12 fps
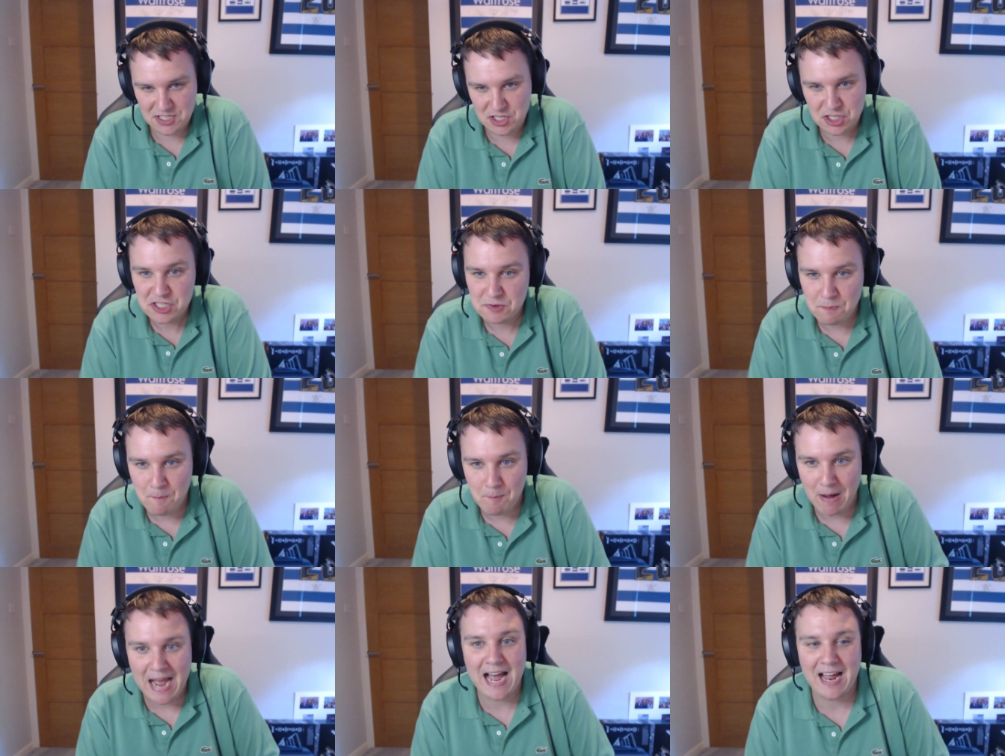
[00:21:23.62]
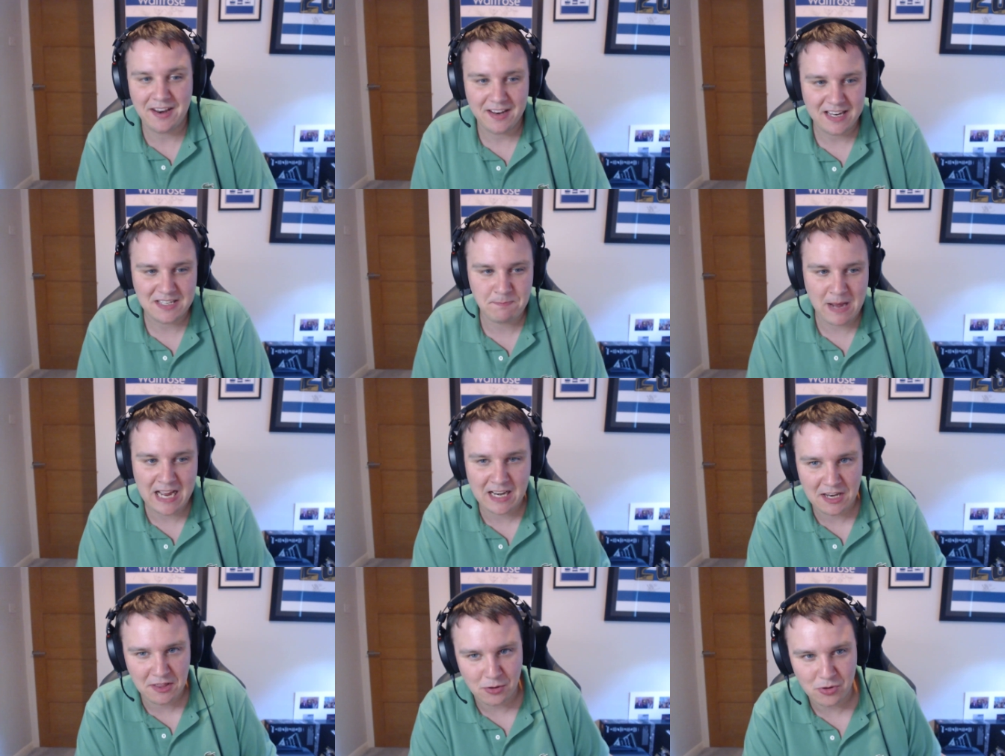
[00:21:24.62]
just bad. It's
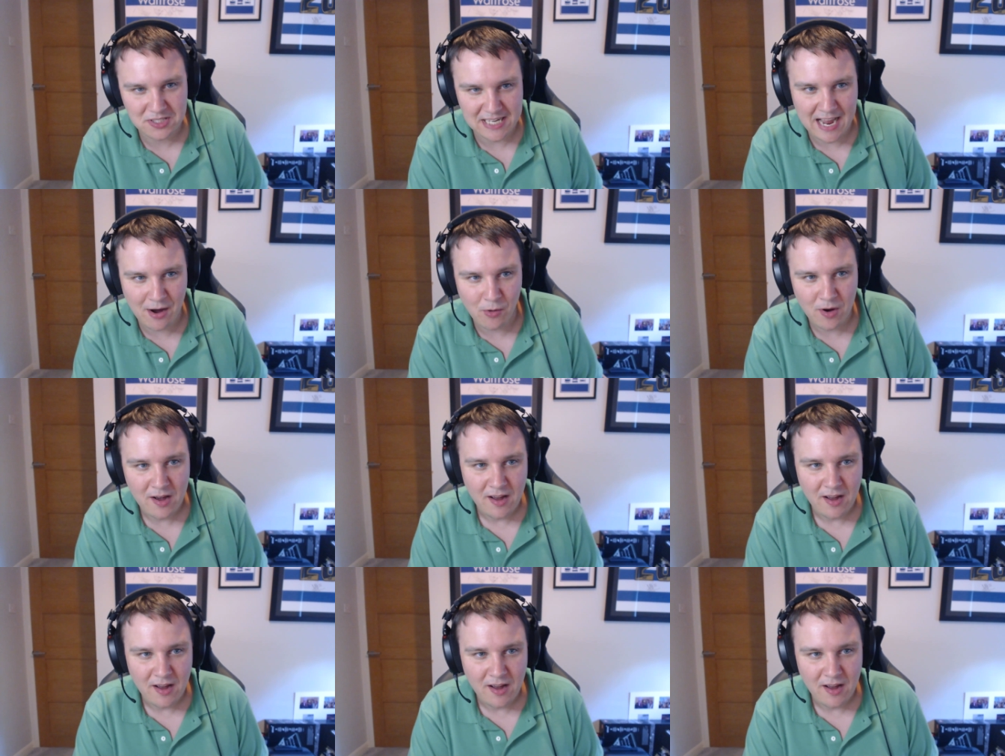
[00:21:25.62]
badly thought out.